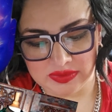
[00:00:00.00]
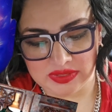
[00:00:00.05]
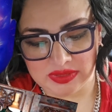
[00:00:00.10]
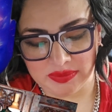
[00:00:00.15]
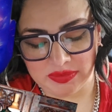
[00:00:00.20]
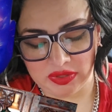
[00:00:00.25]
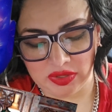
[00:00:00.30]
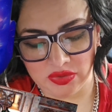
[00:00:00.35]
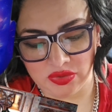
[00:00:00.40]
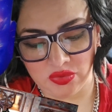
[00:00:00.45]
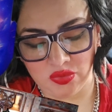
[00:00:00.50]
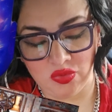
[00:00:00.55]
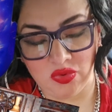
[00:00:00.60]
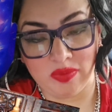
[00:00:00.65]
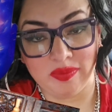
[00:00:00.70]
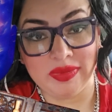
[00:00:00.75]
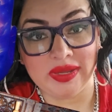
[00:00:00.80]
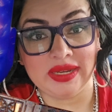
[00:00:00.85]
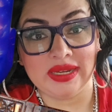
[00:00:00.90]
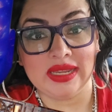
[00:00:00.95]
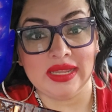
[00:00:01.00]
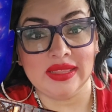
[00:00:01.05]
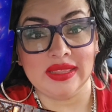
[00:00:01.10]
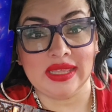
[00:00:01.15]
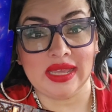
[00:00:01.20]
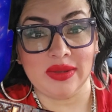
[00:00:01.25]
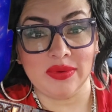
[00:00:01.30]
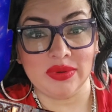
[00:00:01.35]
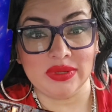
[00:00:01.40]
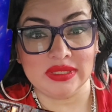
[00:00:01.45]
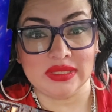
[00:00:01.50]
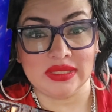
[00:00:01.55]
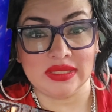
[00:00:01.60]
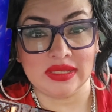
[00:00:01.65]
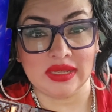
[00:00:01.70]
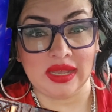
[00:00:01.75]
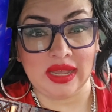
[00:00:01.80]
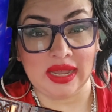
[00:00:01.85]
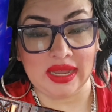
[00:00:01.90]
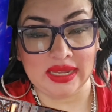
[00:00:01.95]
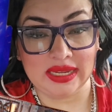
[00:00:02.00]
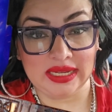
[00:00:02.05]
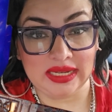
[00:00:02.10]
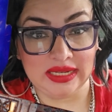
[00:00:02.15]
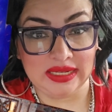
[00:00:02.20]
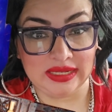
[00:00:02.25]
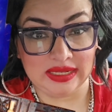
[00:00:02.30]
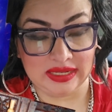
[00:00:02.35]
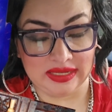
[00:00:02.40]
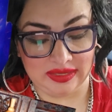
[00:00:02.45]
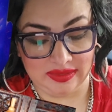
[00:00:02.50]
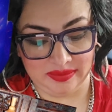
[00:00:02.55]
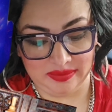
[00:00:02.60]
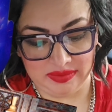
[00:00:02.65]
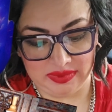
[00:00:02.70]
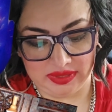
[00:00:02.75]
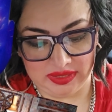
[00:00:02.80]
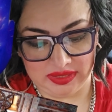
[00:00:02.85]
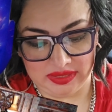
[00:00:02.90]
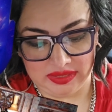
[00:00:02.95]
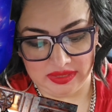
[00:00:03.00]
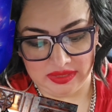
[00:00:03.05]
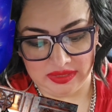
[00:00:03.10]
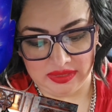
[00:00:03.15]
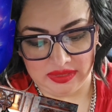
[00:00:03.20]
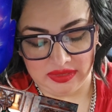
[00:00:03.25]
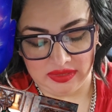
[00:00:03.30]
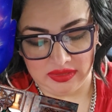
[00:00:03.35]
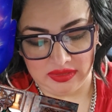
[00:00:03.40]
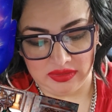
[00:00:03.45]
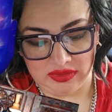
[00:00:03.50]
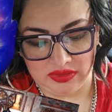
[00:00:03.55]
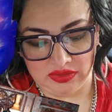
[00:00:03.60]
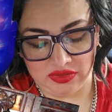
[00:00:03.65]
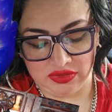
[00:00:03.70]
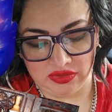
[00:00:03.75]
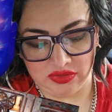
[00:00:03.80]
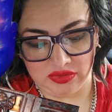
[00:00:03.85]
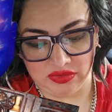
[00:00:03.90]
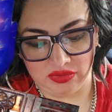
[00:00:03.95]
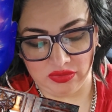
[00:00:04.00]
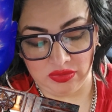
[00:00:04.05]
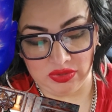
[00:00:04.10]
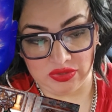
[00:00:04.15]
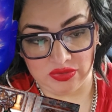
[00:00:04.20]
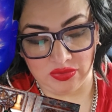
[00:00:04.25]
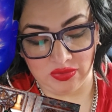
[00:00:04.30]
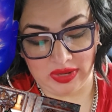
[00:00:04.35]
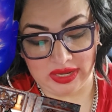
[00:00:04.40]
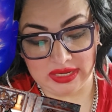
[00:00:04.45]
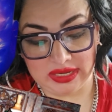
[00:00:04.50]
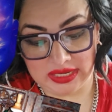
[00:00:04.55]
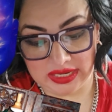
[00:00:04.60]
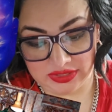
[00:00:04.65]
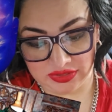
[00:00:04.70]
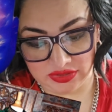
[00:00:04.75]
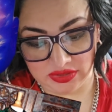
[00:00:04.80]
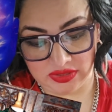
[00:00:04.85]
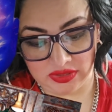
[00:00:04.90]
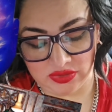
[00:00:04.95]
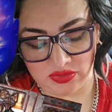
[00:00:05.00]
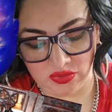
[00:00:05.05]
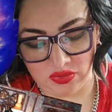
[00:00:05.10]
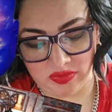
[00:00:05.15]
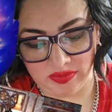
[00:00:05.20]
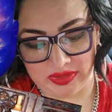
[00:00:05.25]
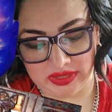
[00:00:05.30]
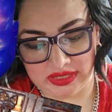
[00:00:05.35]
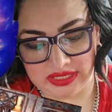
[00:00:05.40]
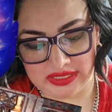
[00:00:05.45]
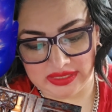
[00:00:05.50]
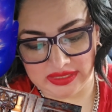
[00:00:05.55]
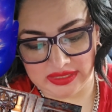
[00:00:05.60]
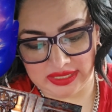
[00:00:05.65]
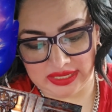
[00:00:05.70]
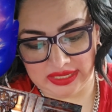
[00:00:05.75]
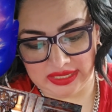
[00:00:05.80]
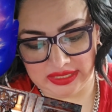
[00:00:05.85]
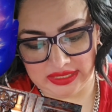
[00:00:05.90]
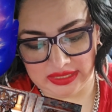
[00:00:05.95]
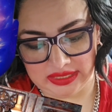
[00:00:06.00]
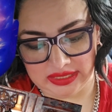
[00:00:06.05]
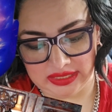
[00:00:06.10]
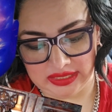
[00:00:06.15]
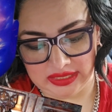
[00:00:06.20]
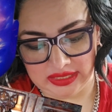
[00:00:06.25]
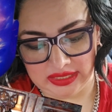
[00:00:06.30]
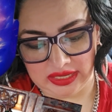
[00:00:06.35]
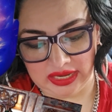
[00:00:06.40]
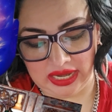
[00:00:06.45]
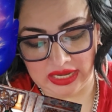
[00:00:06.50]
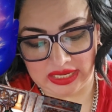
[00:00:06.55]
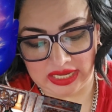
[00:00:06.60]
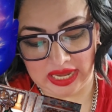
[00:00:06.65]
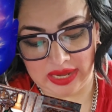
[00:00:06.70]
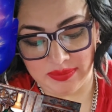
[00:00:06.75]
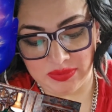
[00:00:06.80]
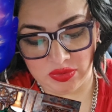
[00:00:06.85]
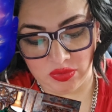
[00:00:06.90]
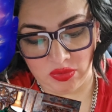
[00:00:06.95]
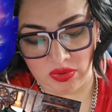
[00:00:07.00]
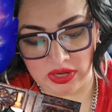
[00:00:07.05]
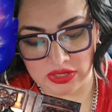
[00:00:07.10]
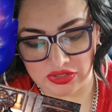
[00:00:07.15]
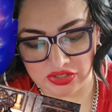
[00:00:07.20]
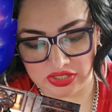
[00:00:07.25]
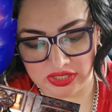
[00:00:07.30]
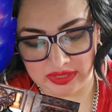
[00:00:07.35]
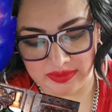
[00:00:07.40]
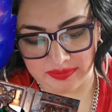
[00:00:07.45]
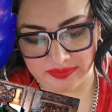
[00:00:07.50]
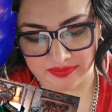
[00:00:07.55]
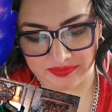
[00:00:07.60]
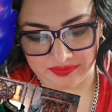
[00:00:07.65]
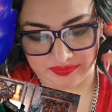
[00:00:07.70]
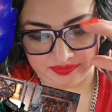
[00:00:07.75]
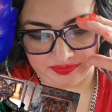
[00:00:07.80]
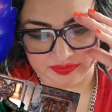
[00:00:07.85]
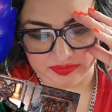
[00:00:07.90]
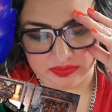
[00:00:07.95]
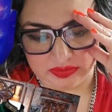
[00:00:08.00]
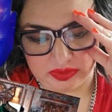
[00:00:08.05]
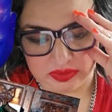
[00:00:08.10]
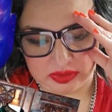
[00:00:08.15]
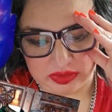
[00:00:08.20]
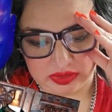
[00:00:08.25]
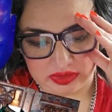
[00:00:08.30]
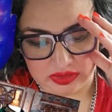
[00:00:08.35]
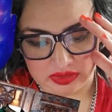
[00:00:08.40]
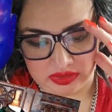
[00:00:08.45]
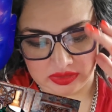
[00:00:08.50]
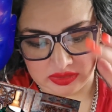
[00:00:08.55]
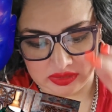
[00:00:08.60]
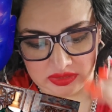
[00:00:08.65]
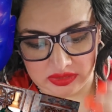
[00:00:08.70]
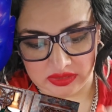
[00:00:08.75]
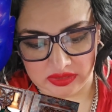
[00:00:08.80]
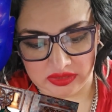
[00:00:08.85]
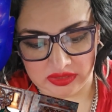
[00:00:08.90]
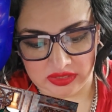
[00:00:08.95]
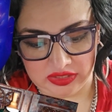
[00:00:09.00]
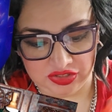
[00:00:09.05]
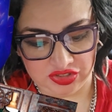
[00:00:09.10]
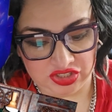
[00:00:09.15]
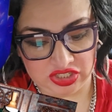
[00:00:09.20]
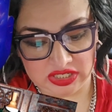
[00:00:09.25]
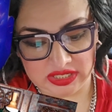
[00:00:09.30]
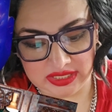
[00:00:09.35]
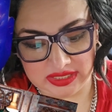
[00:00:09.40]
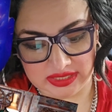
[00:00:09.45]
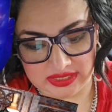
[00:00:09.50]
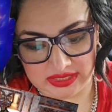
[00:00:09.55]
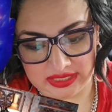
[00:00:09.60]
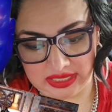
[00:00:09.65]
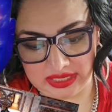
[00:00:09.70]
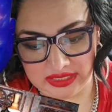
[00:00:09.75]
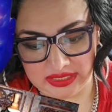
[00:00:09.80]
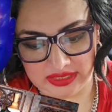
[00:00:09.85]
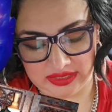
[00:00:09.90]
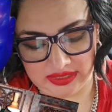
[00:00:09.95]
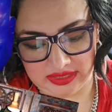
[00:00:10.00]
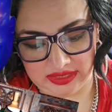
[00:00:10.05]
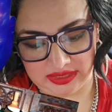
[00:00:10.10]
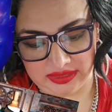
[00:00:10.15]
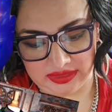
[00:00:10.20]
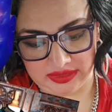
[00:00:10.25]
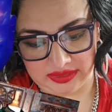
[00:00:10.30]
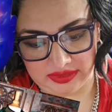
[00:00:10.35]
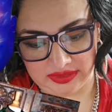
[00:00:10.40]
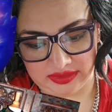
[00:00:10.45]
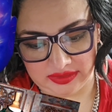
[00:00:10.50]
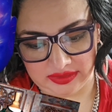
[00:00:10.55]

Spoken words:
And some other woman that was eyeing him was right next to this woman and saying, I came to watch him. And she didn't say anything.